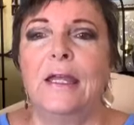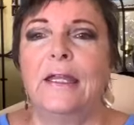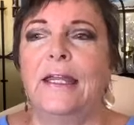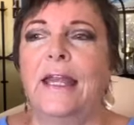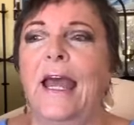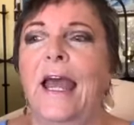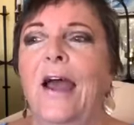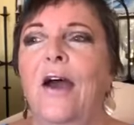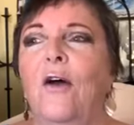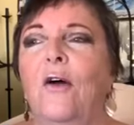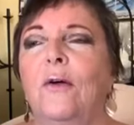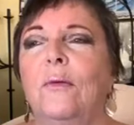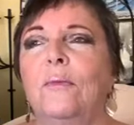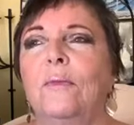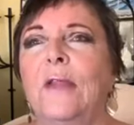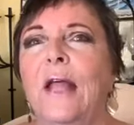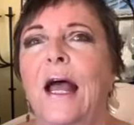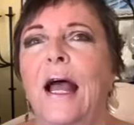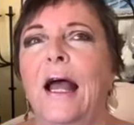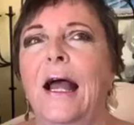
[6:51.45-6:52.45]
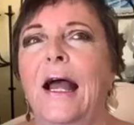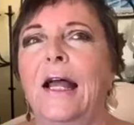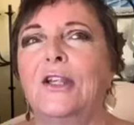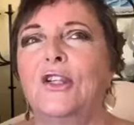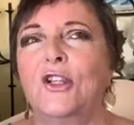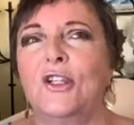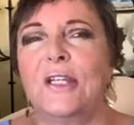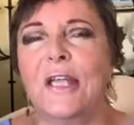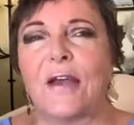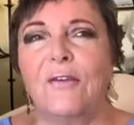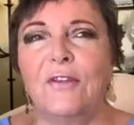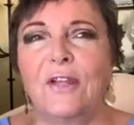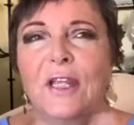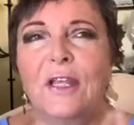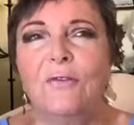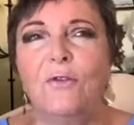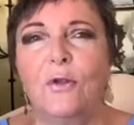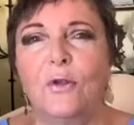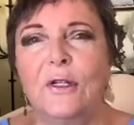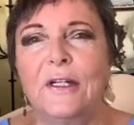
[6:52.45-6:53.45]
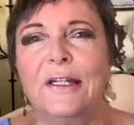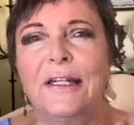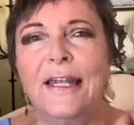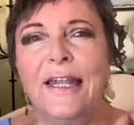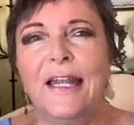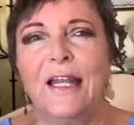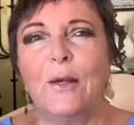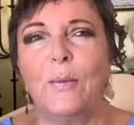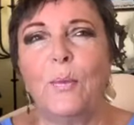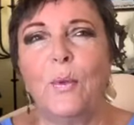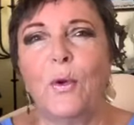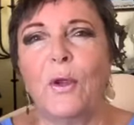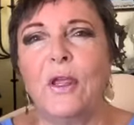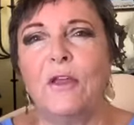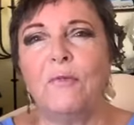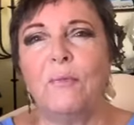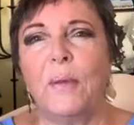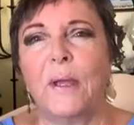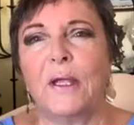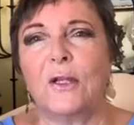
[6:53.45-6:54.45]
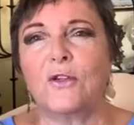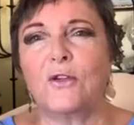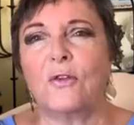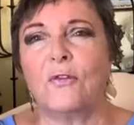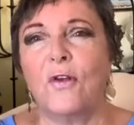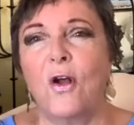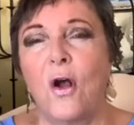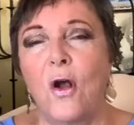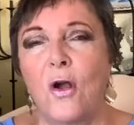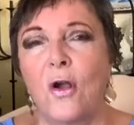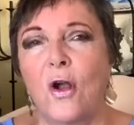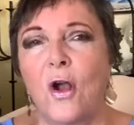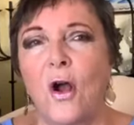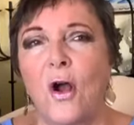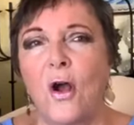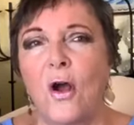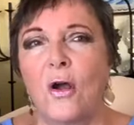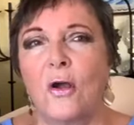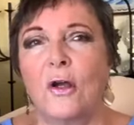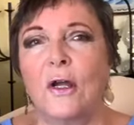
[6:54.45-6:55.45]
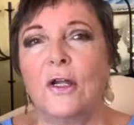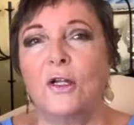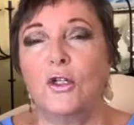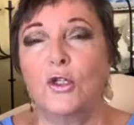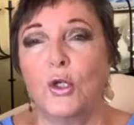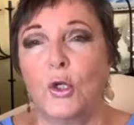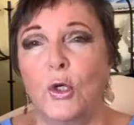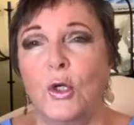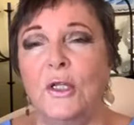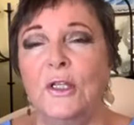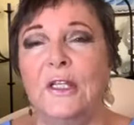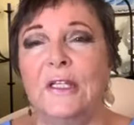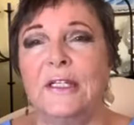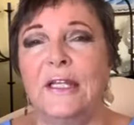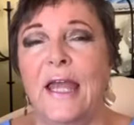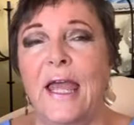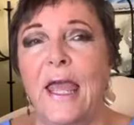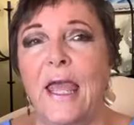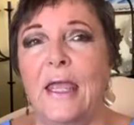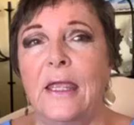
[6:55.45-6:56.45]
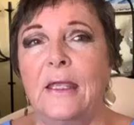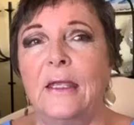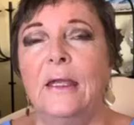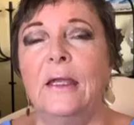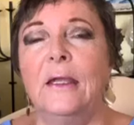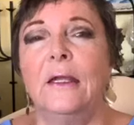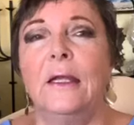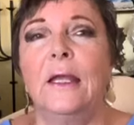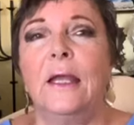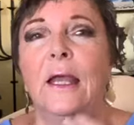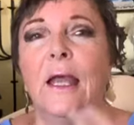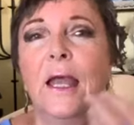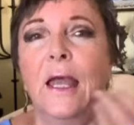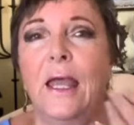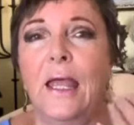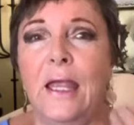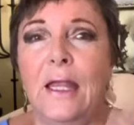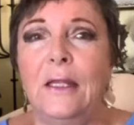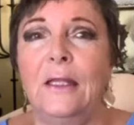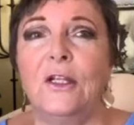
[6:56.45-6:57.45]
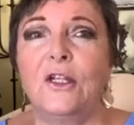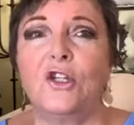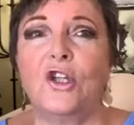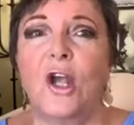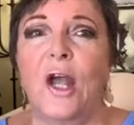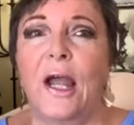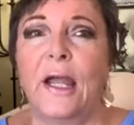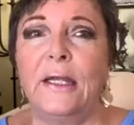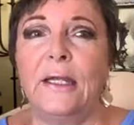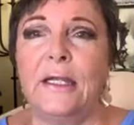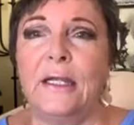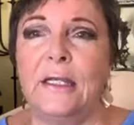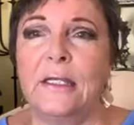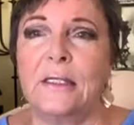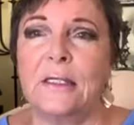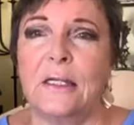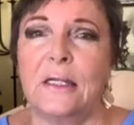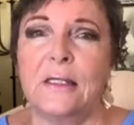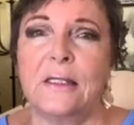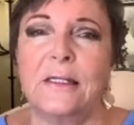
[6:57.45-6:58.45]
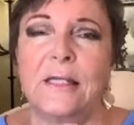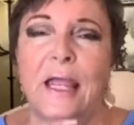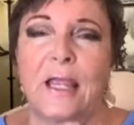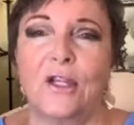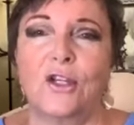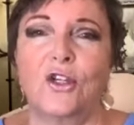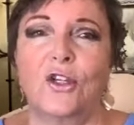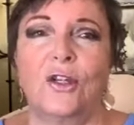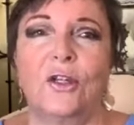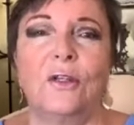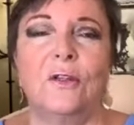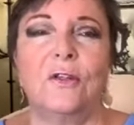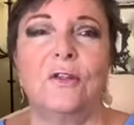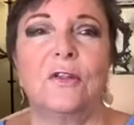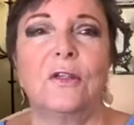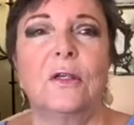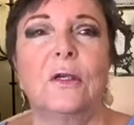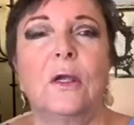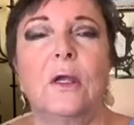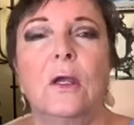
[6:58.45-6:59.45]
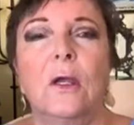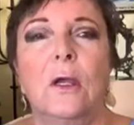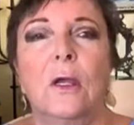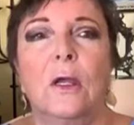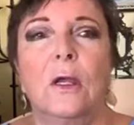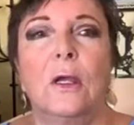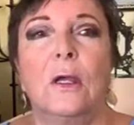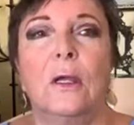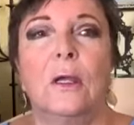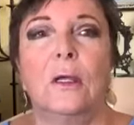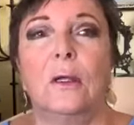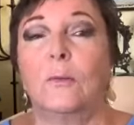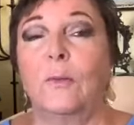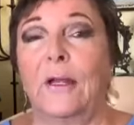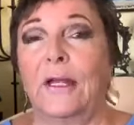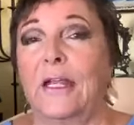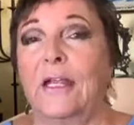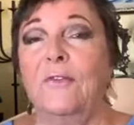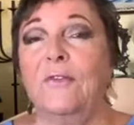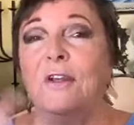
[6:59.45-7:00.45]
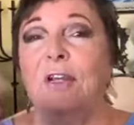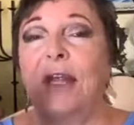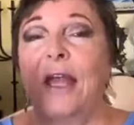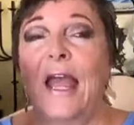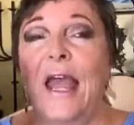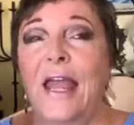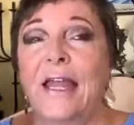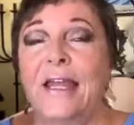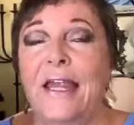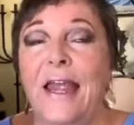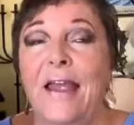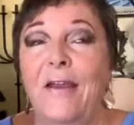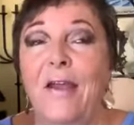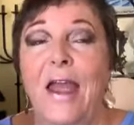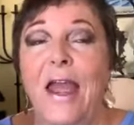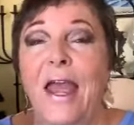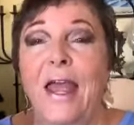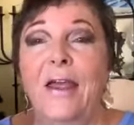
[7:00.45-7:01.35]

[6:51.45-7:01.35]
Now, I just have to give you a little brief picture of Hong Kong during the day in the Chinese sections, well, even in, in,